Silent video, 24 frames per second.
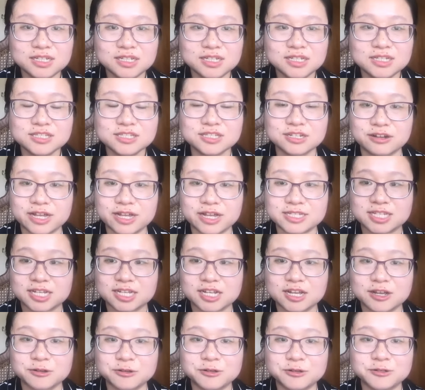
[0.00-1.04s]
So as a
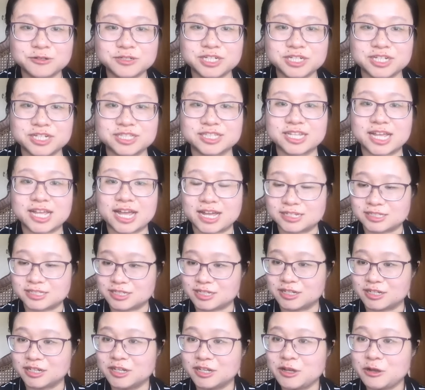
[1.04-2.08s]
conclusion that
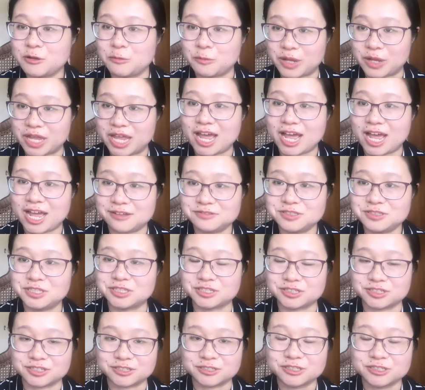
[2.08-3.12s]
we have
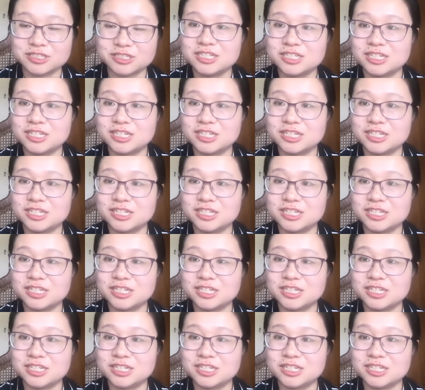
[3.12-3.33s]
to